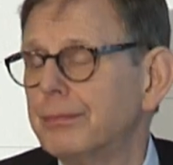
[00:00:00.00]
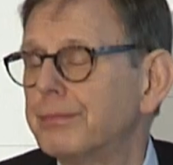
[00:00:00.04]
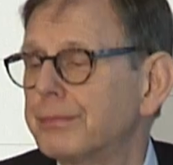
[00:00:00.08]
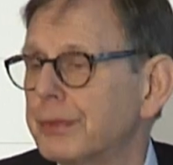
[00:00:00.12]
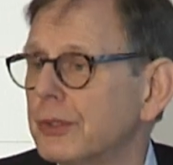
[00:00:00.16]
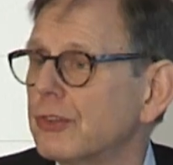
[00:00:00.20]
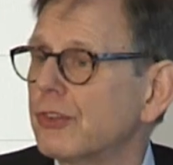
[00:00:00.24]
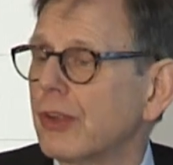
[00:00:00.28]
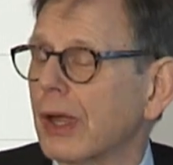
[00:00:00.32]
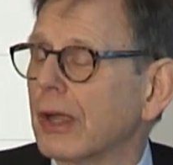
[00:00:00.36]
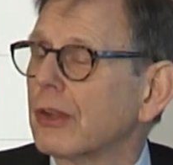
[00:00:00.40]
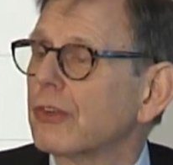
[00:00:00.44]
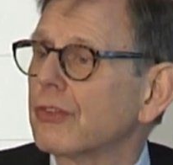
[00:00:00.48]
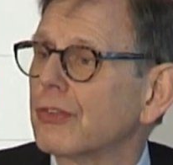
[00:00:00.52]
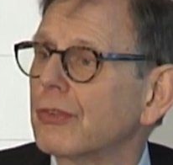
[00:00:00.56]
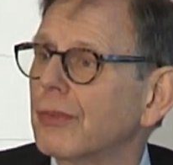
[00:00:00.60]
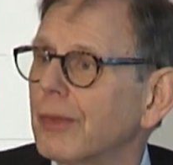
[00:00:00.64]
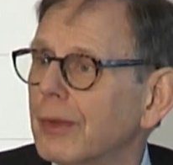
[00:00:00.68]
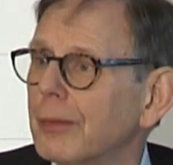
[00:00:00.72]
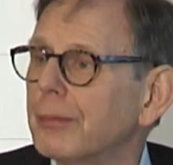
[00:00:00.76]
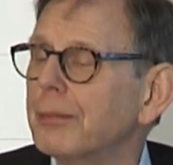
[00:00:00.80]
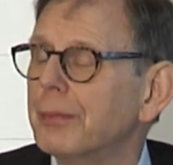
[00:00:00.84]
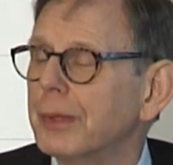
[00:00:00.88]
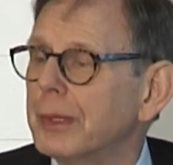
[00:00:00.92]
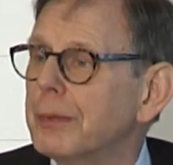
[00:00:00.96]

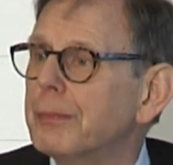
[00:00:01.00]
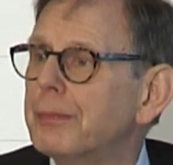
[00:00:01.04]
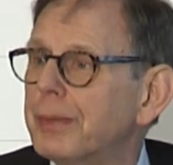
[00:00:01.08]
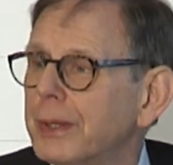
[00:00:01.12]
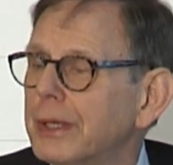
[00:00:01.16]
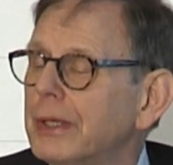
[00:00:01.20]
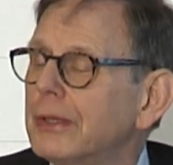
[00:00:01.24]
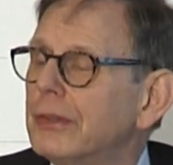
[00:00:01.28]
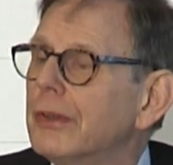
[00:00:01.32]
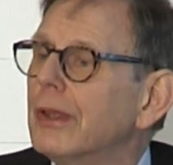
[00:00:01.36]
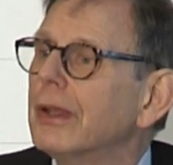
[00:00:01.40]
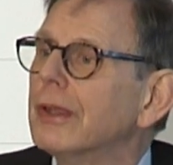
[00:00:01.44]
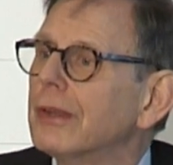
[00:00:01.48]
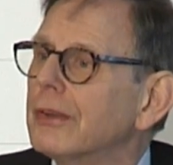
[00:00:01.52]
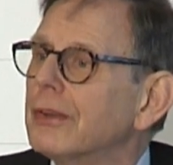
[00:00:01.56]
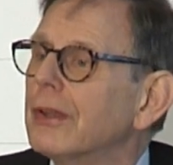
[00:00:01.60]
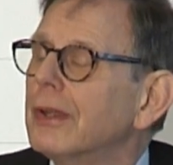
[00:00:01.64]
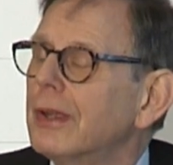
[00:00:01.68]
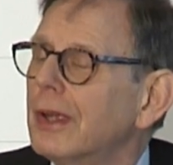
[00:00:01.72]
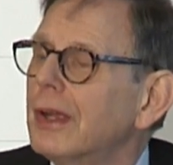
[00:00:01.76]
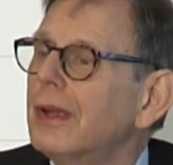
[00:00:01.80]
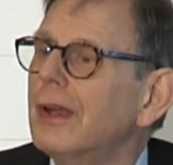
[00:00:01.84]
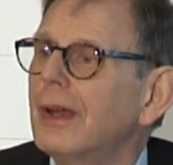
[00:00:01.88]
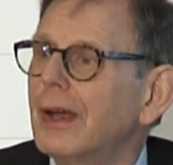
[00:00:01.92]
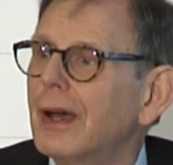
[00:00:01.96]
projection that BP did
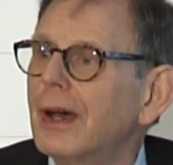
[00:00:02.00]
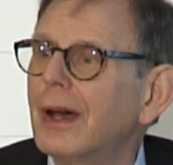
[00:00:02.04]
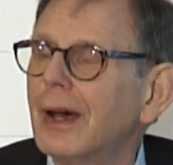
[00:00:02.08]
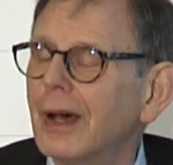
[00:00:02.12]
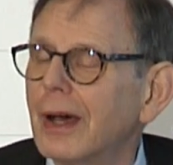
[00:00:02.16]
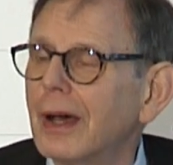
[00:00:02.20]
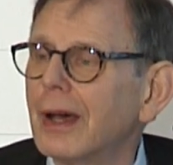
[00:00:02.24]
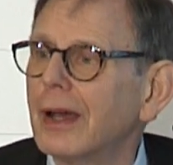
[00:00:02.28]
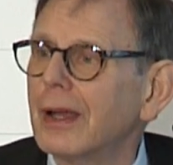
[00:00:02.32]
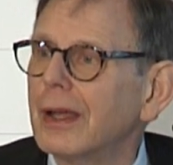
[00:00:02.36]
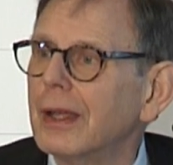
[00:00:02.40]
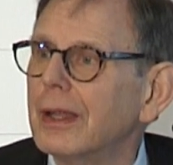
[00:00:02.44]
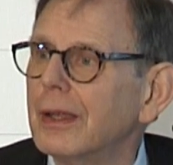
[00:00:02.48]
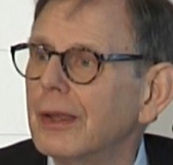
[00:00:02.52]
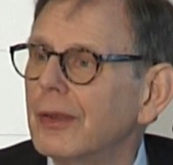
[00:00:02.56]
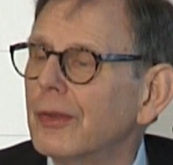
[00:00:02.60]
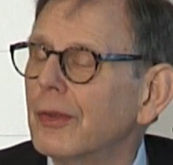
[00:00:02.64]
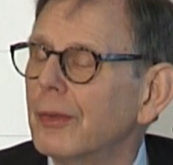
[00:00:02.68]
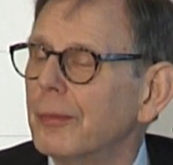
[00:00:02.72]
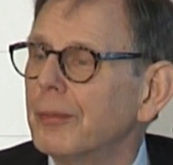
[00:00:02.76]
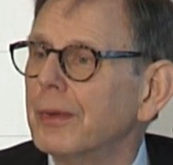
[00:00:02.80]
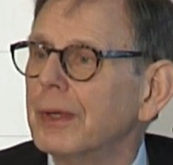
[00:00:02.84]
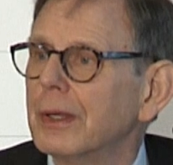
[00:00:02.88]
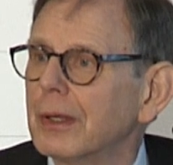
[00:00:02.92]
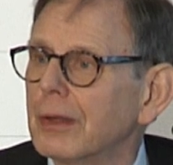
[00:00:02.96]

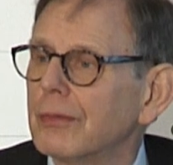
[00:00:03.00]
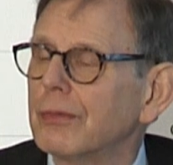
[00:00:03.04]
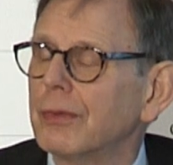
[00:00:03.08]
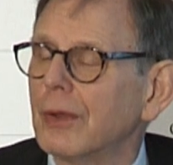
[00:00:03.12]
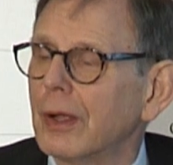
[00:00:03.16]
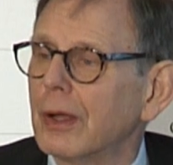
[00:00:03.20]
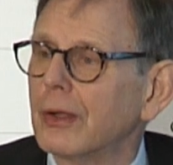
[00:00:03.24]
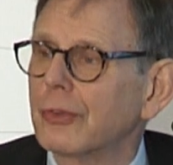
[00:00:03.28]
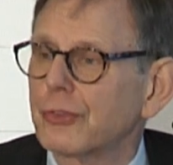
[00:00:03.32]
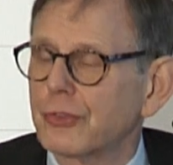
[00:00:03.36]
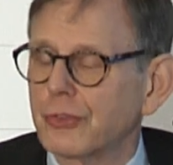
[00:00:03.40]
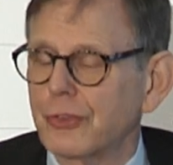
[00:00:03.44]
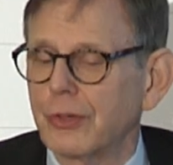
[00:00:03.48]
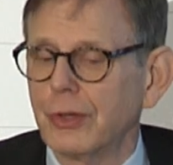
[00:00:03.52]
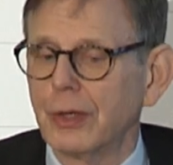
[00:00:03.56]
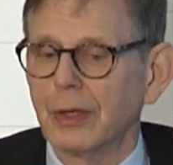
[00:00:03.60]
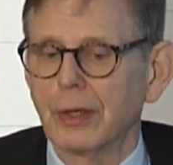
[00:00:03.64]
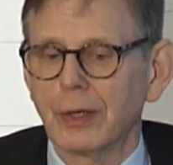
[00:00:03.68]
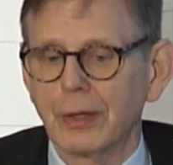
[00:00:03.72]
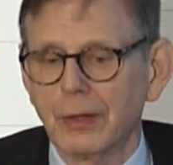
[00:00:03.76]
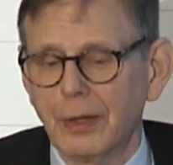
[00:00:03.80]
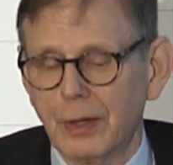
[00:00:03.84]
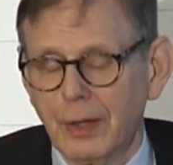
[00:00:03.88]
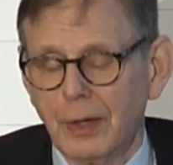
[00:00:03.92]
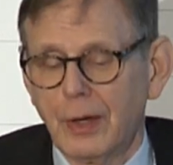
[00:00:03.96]
in the middle of last
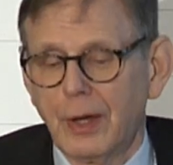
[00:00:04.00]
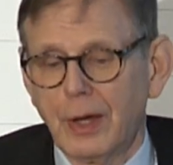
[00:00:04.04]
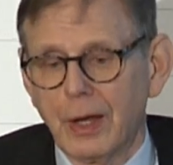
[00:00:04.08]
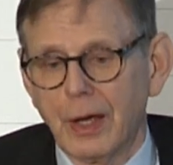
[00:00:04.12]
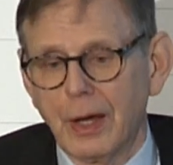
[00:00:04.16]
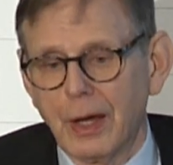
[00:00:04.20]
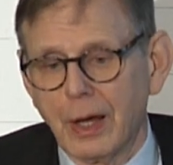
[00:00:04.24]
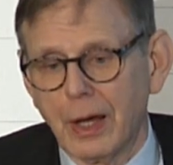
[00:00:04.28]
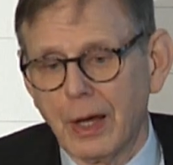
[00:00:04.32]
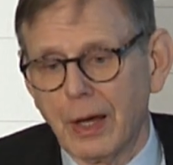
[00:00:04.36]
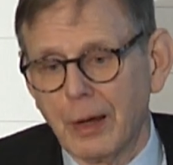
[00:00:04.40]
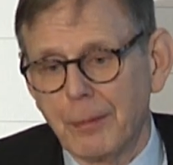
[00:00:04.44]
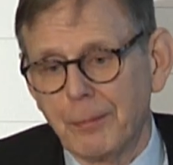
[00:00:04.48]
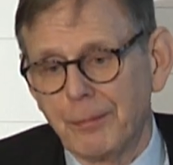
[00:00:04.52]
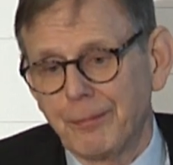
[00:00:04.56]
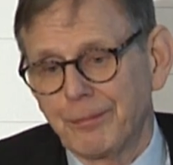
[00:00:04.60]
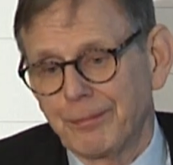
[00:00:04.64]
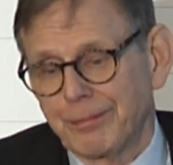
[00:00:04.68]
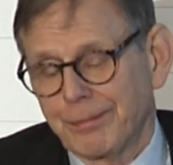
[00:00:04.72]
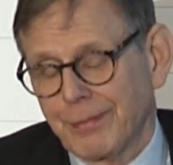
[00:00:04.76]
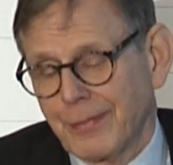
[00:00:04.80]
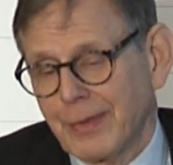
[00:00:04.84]
year. I